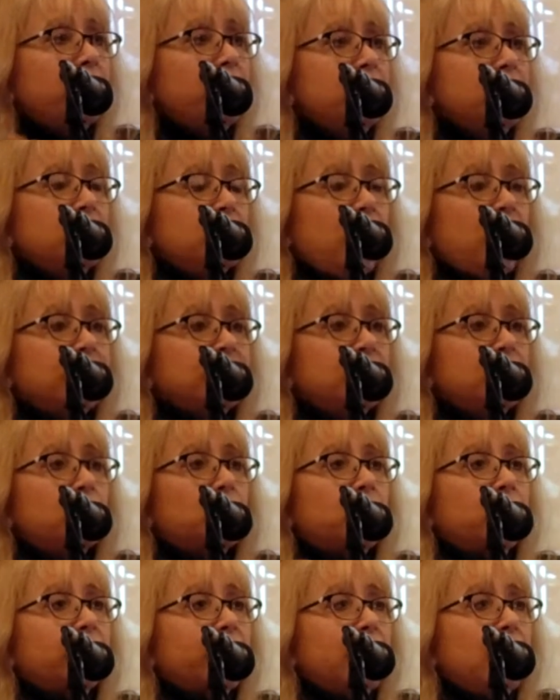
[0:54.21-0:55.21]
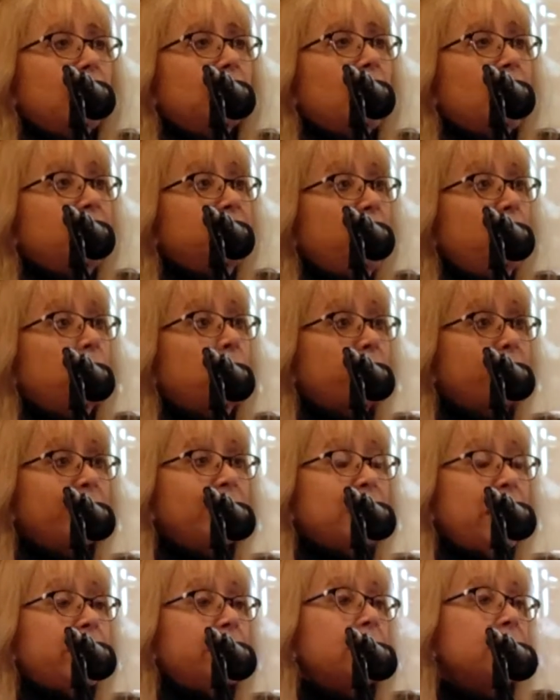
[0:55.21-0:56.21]
those lines that were going to come up that were
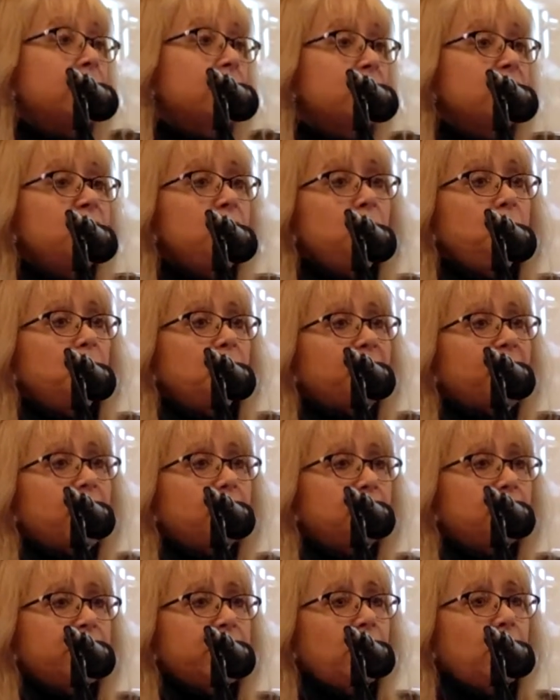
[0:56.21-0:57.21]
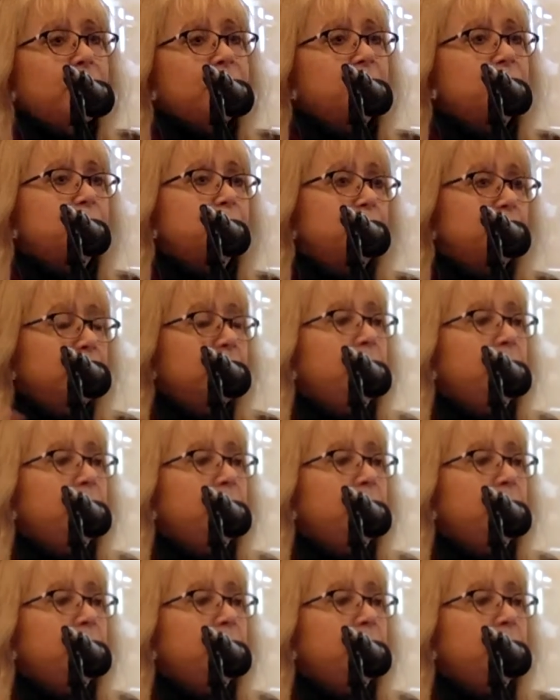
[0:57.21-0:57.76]
related to Superman, because